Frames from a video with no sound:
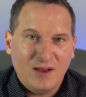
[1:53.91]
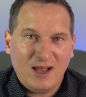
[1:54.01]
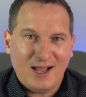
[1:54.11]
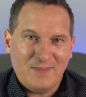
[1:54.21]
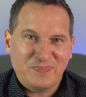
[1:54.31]

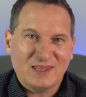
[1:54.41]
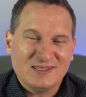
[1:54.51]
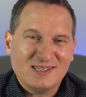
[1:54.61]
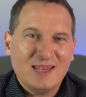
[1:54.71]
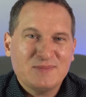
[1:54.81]
Um, at
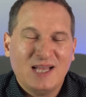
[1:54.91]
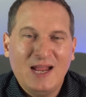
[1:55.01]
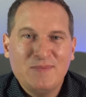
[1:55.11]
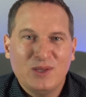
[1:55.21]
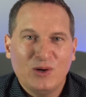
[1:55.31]
the same
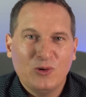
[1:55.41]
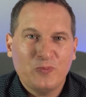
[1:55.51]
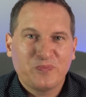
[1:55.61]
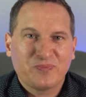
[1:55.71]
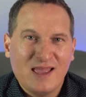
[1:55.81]
time, though,
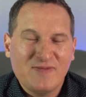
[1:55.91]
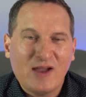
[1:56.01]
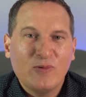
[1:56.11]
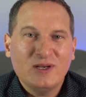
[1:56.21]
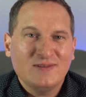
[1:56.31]
if I
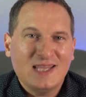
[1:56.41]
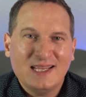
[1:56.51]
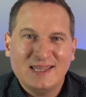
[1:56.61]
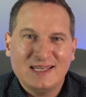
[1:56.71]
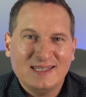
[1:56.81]
wouldn't have
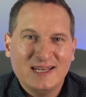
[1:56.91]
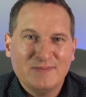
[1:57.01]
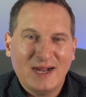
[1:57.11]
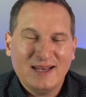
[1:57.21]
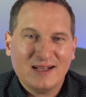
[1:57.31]
taken that data
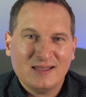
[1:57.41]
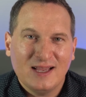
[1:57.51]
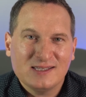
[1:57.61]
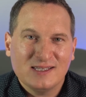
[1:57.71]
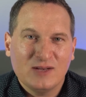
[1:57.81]
mining
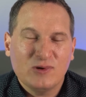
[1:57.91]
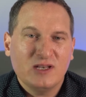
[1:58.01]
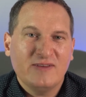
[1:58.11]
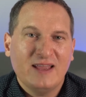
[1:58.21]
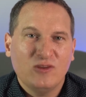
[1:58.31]
class, then I wouldn't
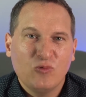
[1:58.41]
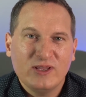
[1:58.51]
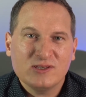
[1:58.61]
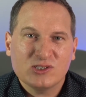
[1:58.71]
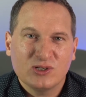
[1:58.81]
have had the
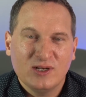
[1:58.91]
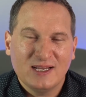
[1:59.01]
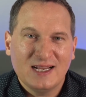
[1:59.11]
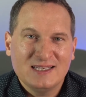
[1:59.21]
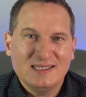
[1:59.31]
wheels turning
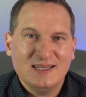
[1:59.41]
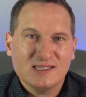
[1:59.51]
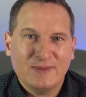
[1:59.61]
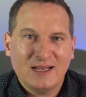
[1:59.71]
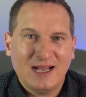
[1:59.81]
and ideas
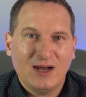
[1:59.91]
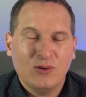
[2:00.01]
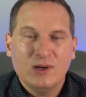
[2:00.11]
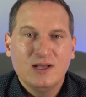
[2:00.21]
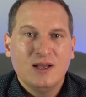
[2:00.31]
about
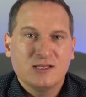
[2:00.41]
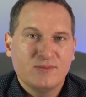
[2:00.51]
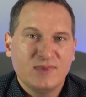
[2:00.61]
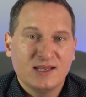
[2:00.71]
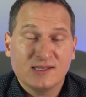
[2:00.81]
how
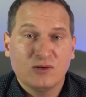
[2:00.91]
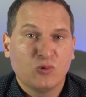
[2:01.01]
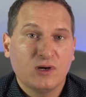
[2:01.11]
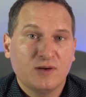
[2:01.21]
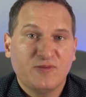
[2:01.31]
some things can
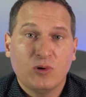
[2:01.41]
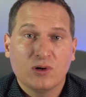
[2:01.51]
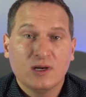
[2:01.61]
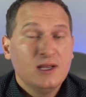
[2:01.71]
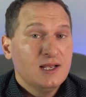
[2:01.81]
work for